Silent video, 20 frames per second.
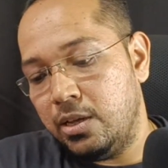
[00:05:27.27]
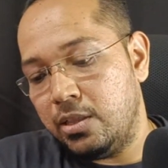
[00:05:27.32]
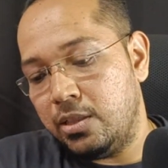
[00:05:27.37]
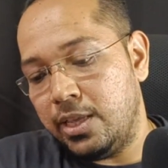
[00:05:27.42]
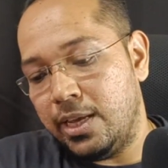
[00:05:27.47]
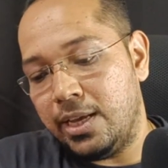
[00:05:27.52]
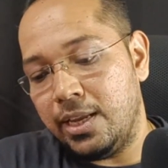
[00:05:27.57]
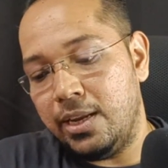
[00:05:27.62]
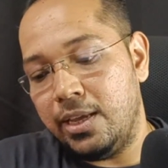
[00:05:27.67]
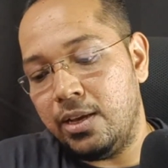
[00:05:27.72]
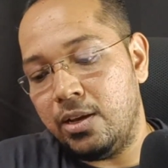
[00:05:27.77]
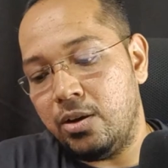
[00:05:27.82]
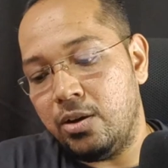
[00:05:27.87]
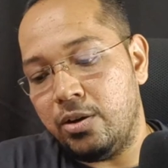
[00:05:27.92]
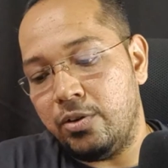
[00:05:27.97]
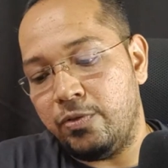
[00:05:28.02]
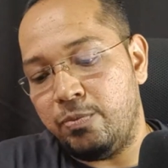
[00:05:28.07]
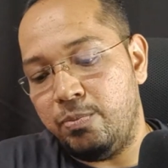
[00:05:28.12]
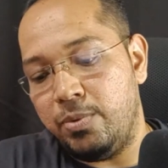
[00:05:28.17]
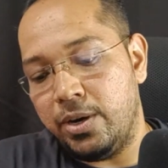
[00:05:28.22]
thickening
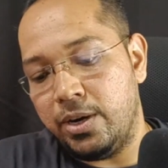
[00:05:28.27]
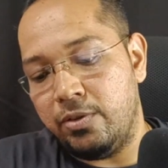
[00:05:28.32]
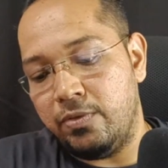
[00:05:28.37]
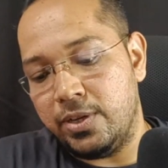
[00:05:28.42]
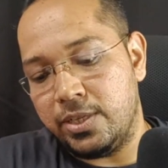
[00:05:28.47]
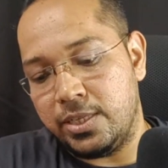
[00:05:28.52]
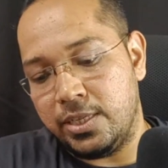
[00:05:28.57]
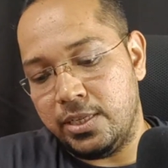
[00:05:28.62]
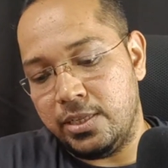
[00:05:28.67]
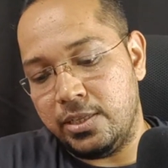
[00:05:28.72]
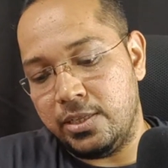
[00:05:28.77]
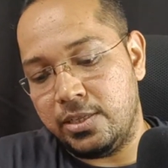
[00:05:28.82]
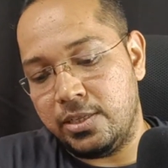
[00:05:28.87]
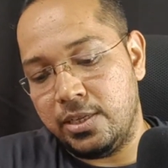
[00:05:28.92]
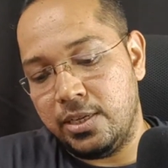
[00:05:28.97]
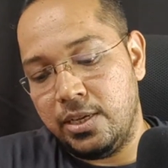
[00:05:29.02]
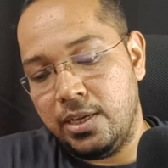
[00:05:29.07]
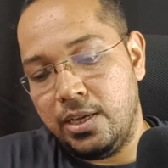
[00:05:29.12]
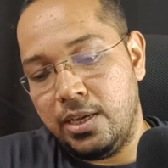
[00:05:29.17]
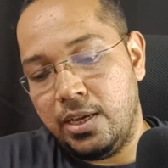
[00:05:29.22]
of blood vessels
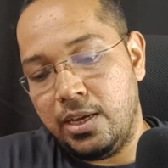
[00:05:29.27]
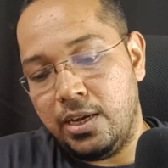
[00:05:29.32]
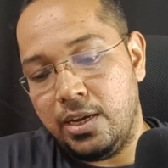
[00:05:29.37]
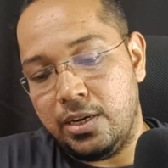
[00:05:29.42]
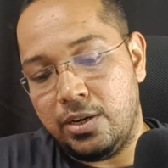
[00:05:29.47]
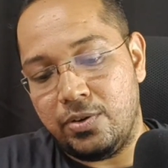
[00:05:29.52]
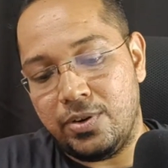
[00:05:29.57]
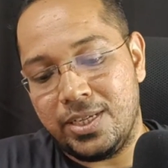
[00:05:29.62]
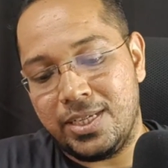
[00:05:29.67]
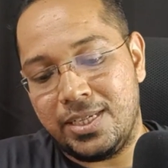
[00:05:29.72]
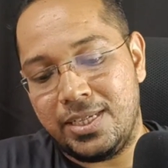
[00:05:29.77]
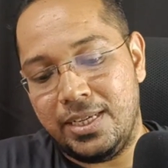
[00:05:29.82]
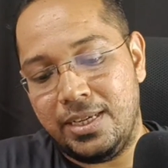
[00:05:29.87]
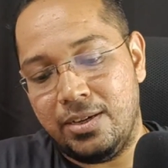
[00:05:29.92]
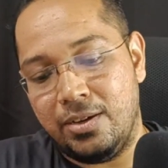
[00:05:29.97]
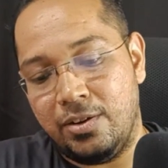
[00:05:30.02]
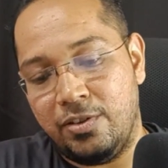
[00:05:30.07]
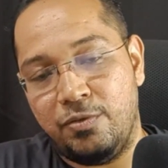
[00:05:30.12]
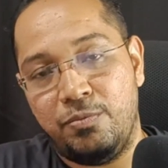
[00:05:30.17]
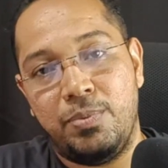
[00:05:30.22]
and
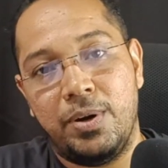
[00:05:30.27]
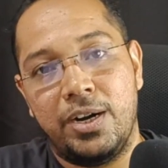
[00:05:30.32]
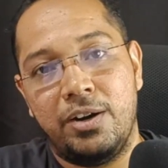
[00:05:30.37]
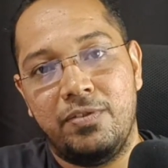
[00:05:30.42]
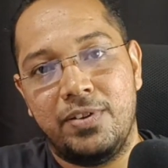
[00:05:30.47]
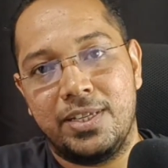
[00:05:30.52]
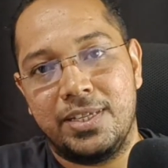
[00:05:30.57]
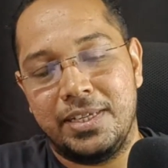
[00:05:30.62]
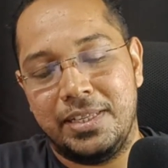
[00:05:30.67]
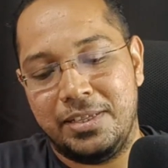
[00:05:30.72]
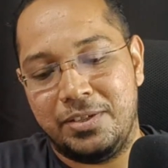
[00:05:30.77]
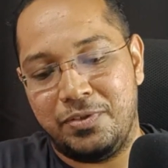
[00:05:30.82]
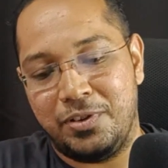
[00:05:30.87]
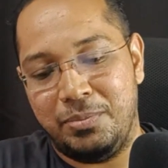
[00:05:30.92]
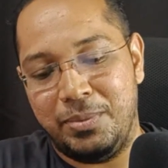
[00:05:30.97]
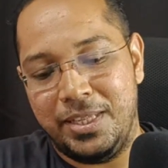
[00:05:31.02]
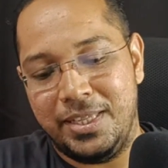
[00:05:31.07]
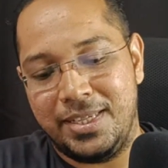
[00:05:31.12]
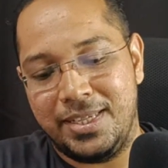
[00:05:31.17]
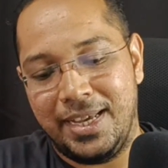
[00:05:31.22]
rusting of blood vessels
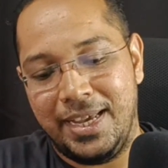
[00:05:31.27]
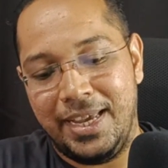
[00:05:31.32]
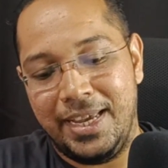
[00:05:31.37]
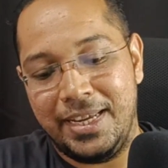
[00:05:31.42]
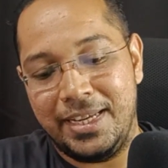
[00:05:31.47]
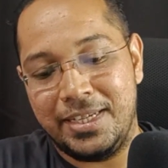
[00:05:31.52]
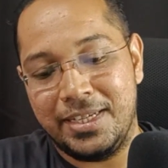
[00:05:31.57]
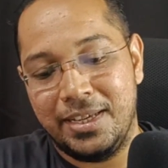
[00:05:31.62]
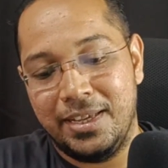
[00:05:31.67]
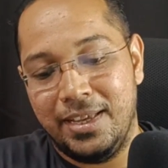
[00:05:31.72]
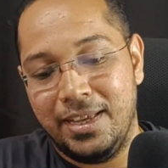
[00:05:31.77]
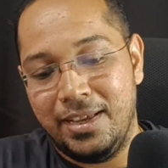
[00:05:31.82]
from inside.